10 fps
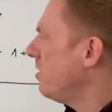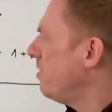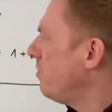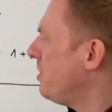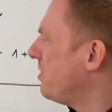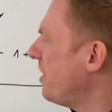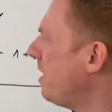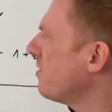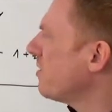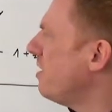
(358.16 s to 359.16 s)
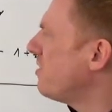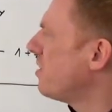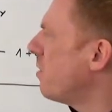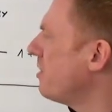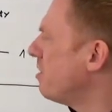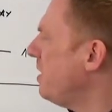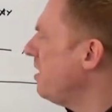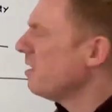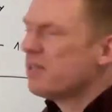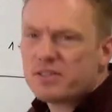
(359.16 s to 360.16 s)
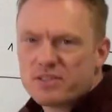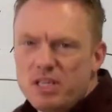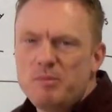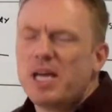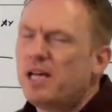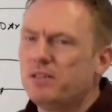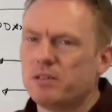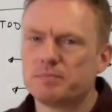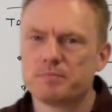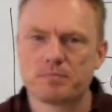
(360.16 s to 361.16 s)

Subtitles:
The result is going to be semi-annual.